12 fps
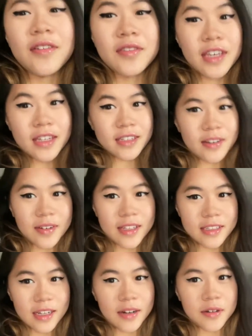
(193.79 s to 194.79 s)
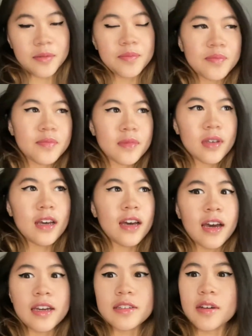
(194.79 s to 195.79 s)
can't tell by the title,
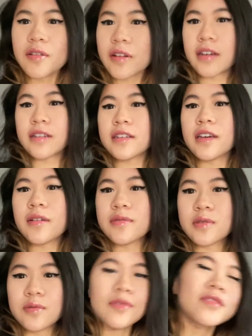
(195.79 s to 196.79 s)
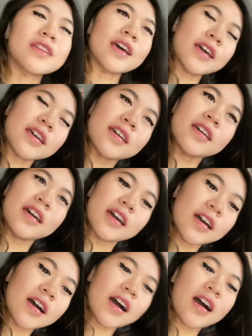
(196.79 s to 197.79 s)
I don't actually have school today
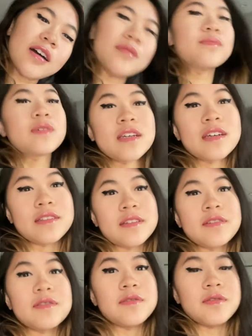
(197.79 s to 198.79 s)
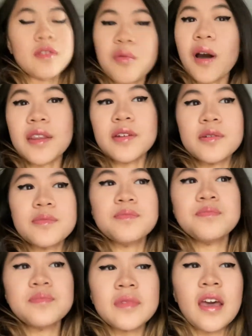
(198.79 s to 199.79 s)
because of the weather.
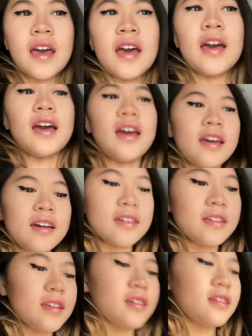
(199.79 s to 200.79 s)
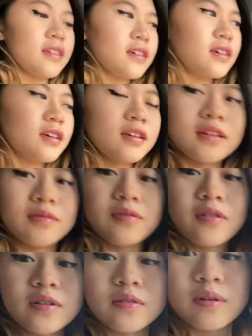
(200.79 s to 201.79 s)
And
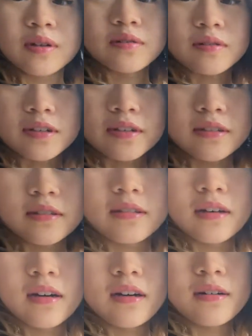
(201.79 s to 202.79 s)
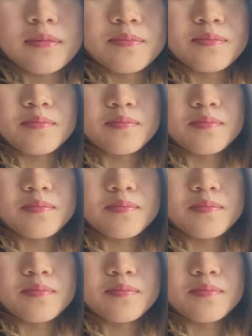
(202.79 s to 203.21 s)
before you're wondering, though